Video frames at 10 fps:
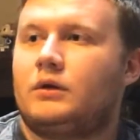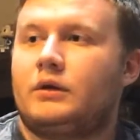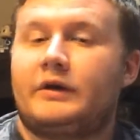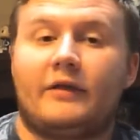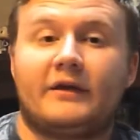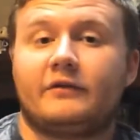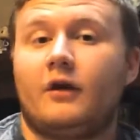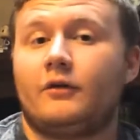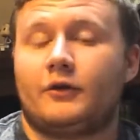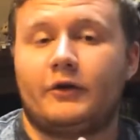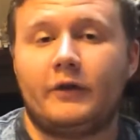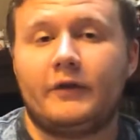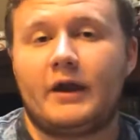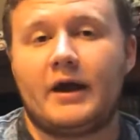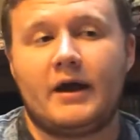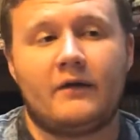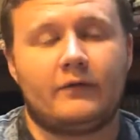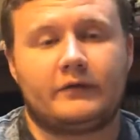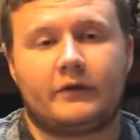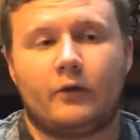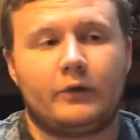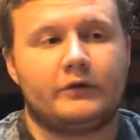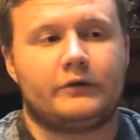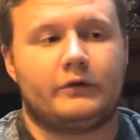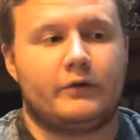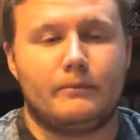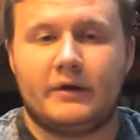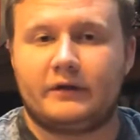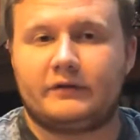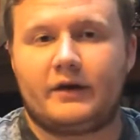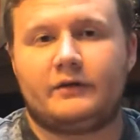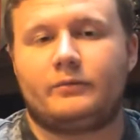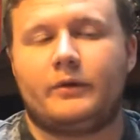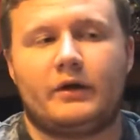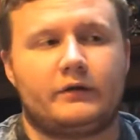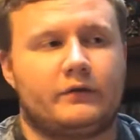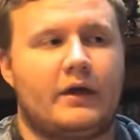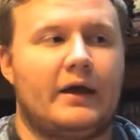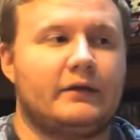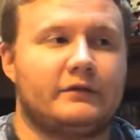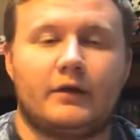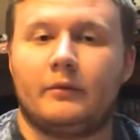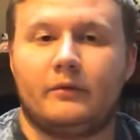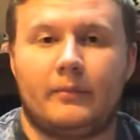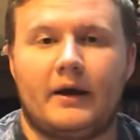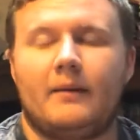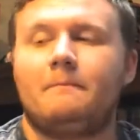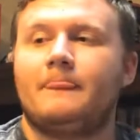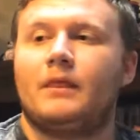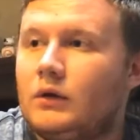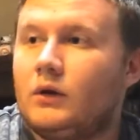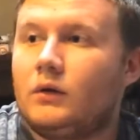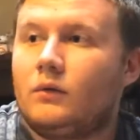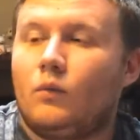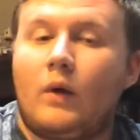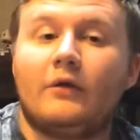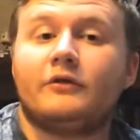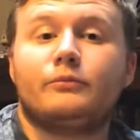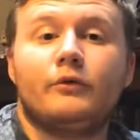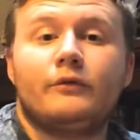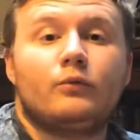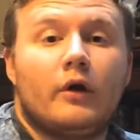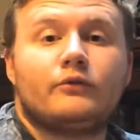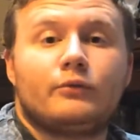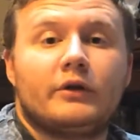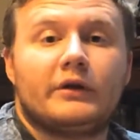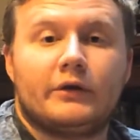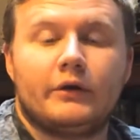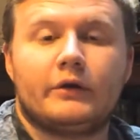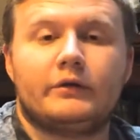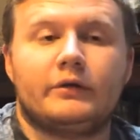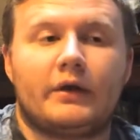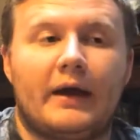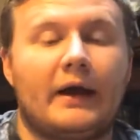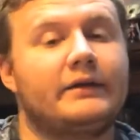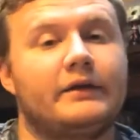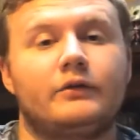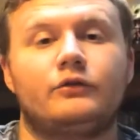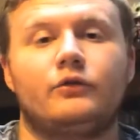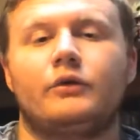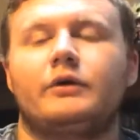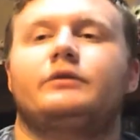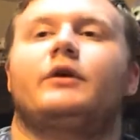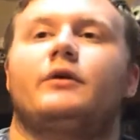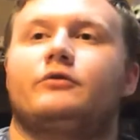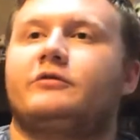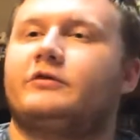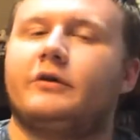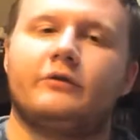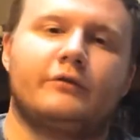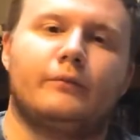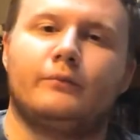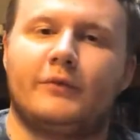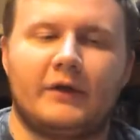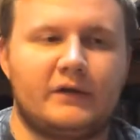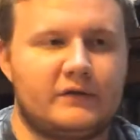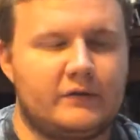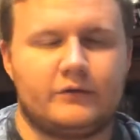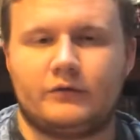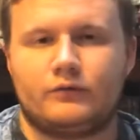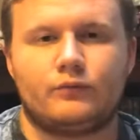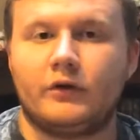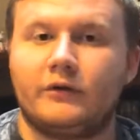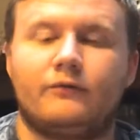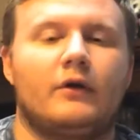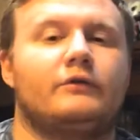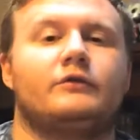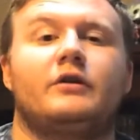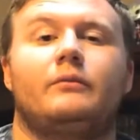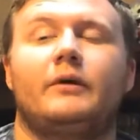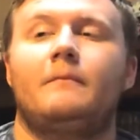Now, that's all of the good that I have. Let's go into the mixed aspects and some of the bad. While this movie was really good and I did enjoy it, there's still some things that just really frustrated me.